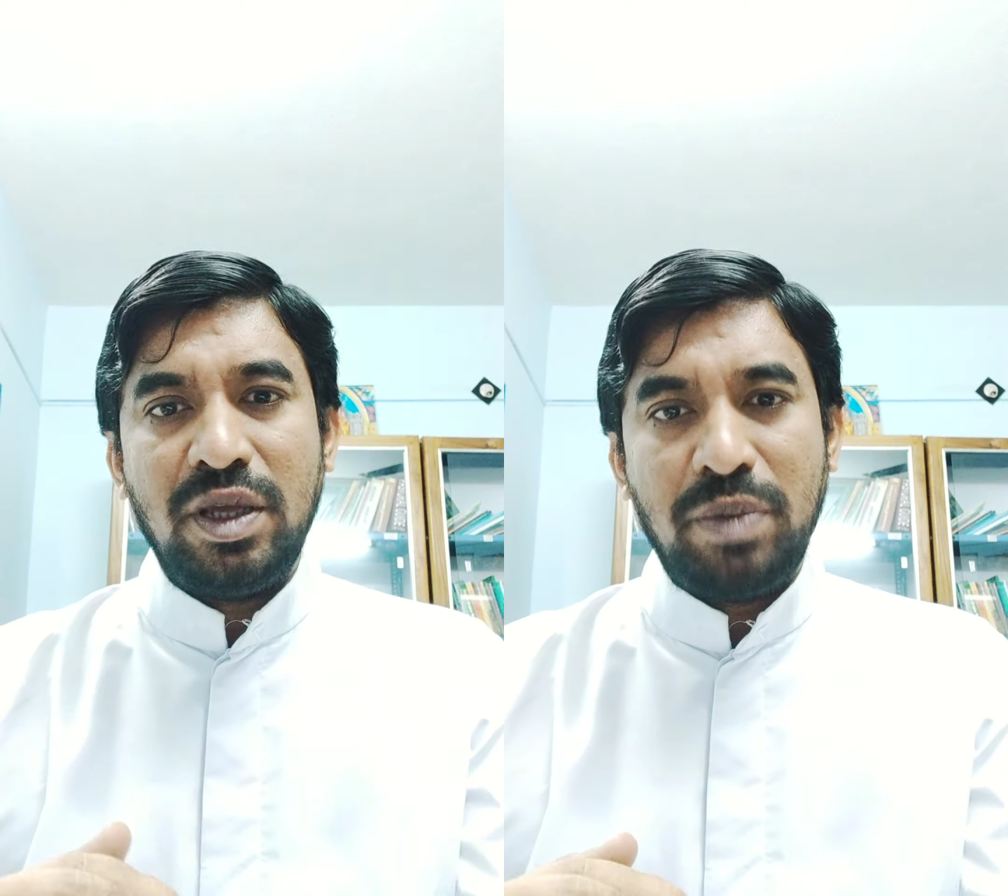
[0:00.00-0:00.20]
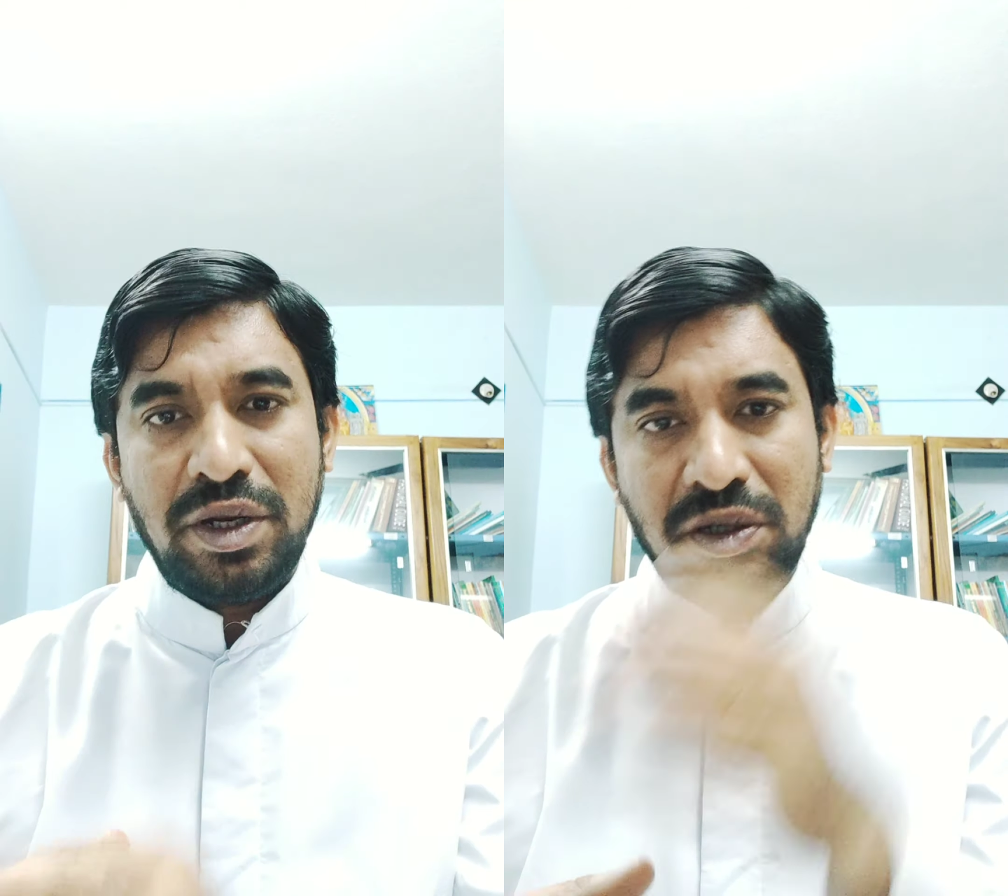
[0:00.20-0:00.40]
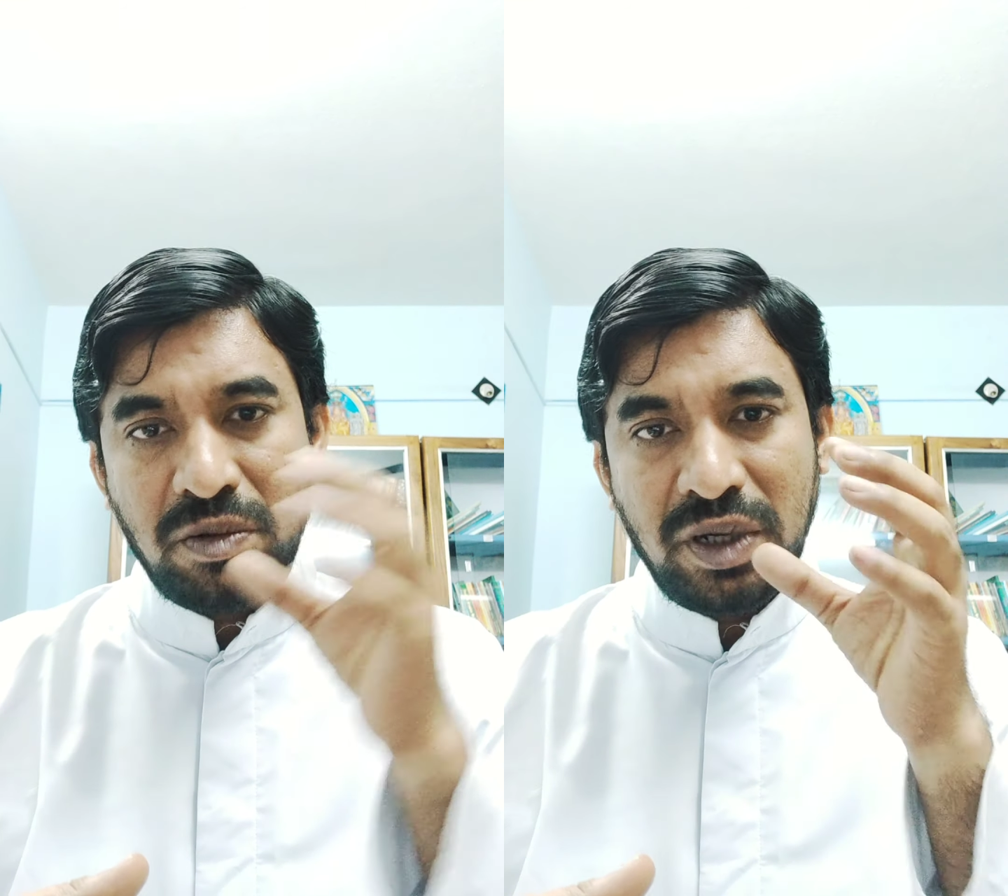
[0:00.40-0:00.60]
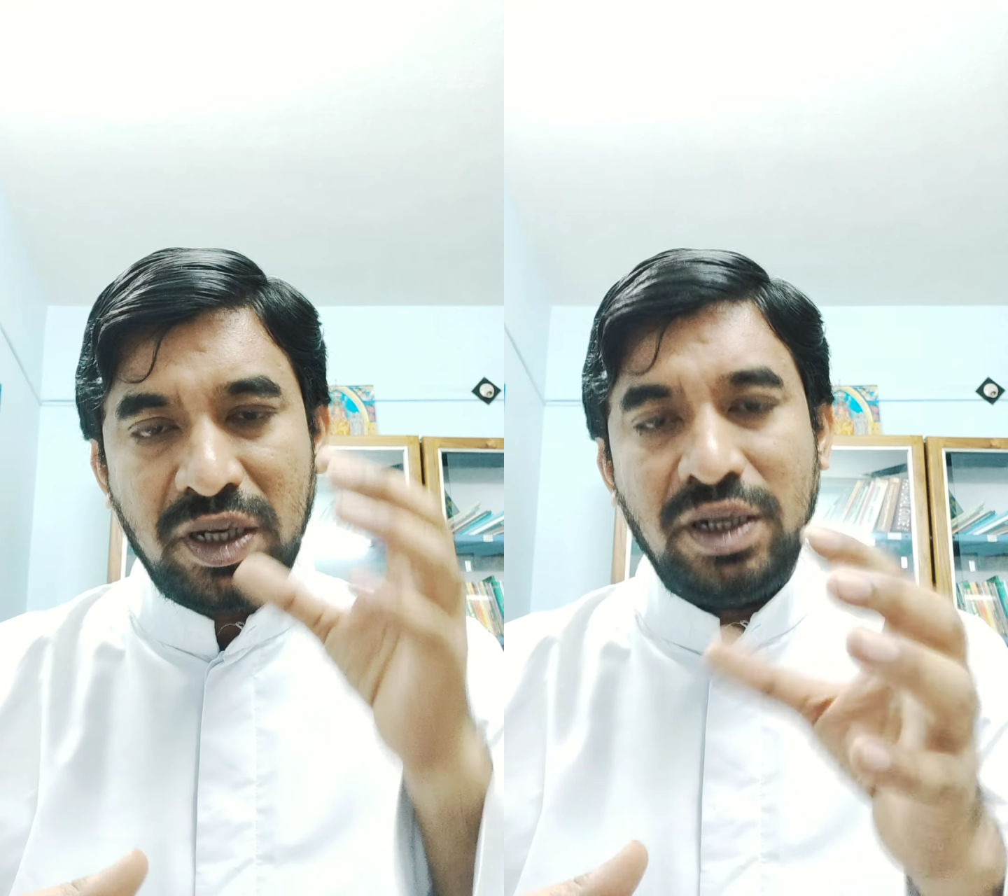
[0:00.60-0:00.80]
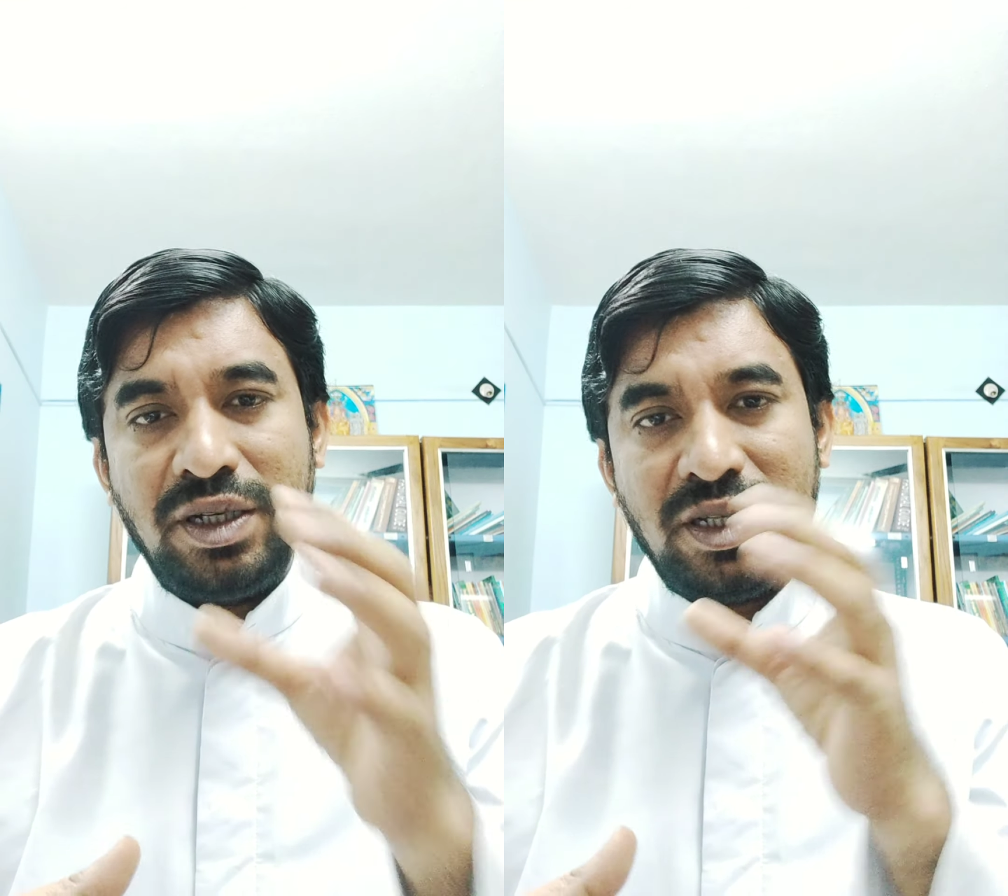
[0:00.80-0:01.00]
particular
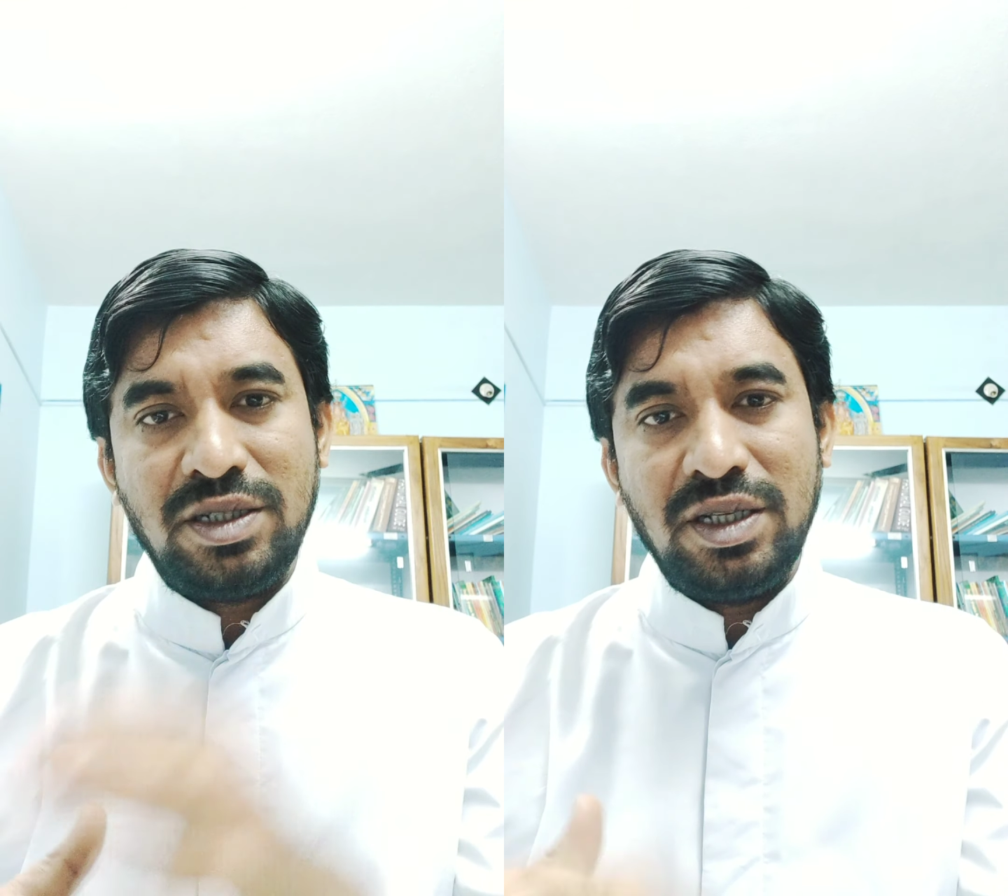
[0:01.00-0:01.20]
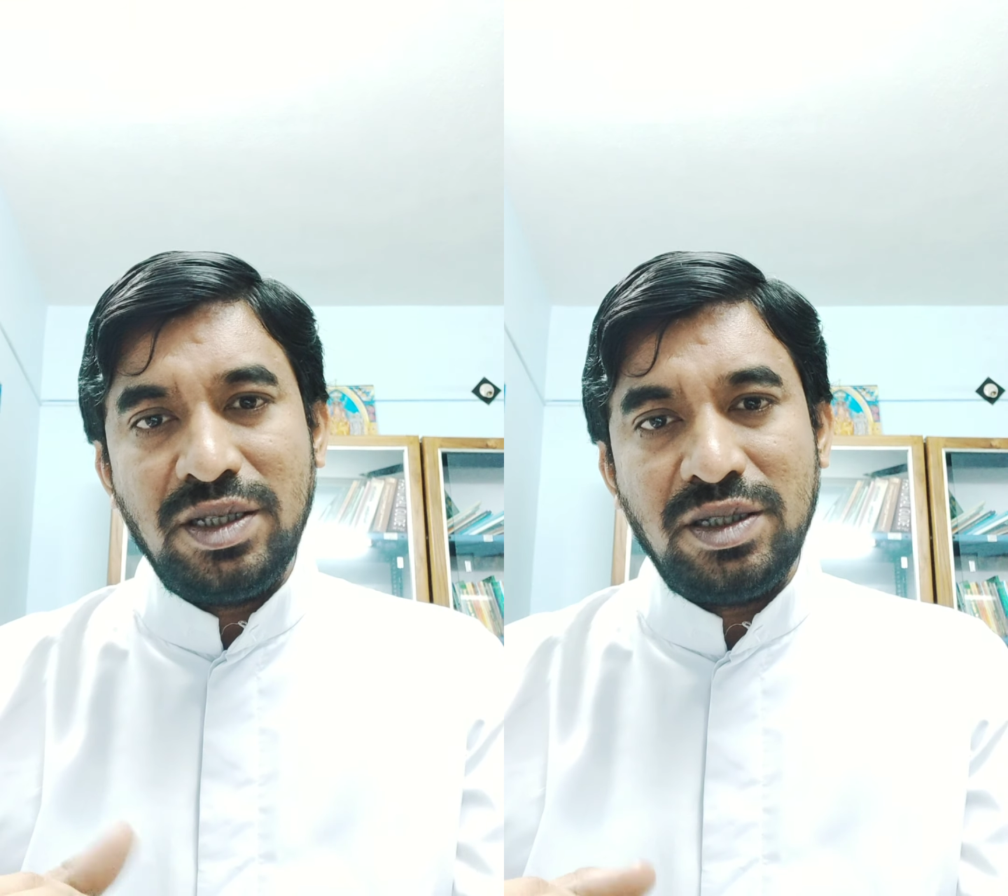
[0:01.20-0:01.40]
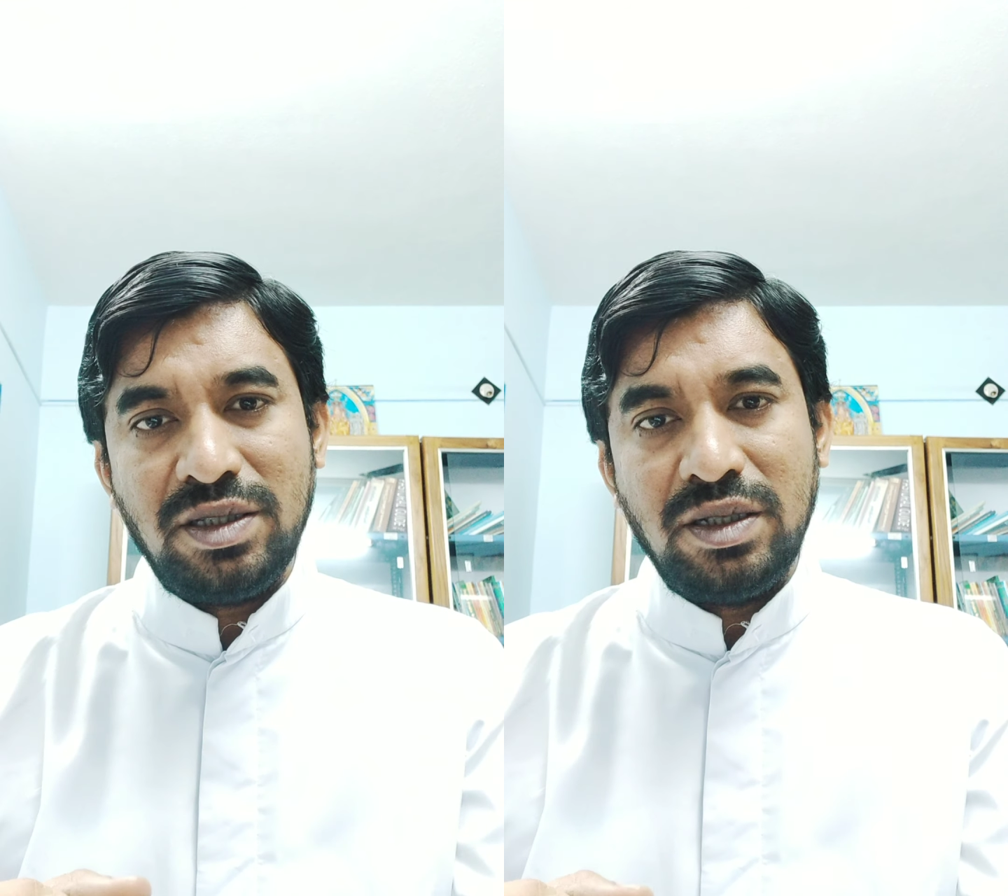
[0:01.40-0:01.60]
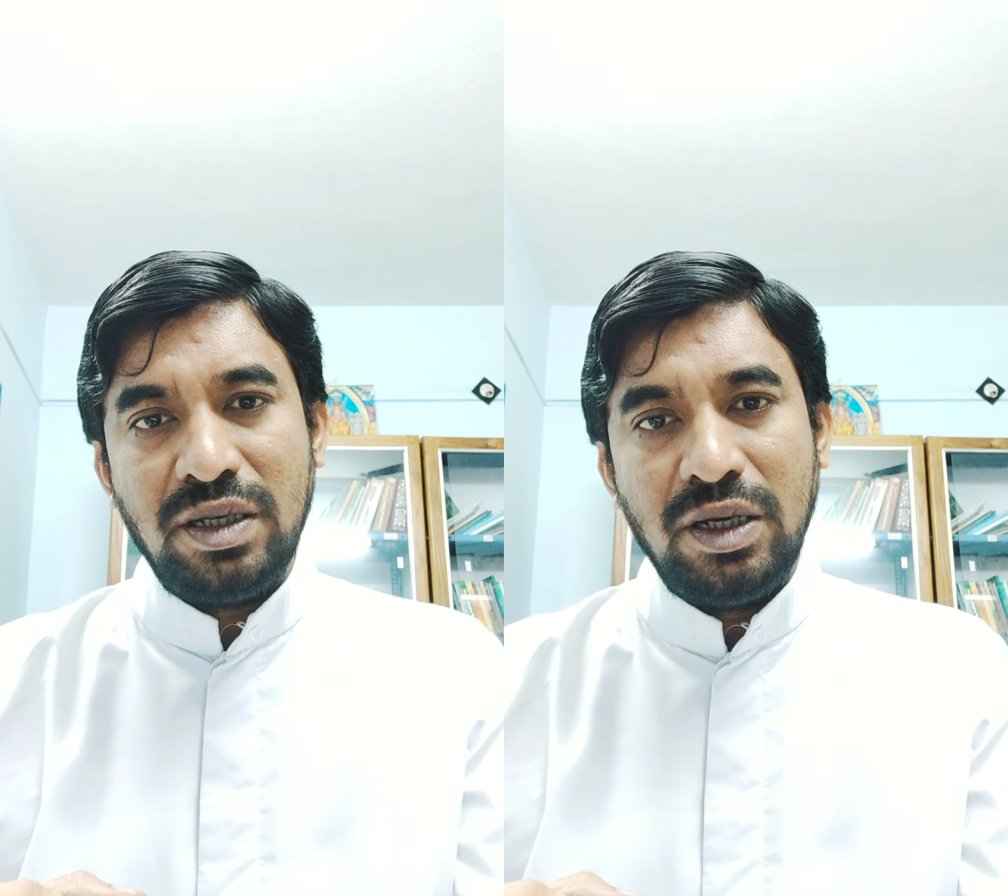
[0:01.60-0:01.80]
industries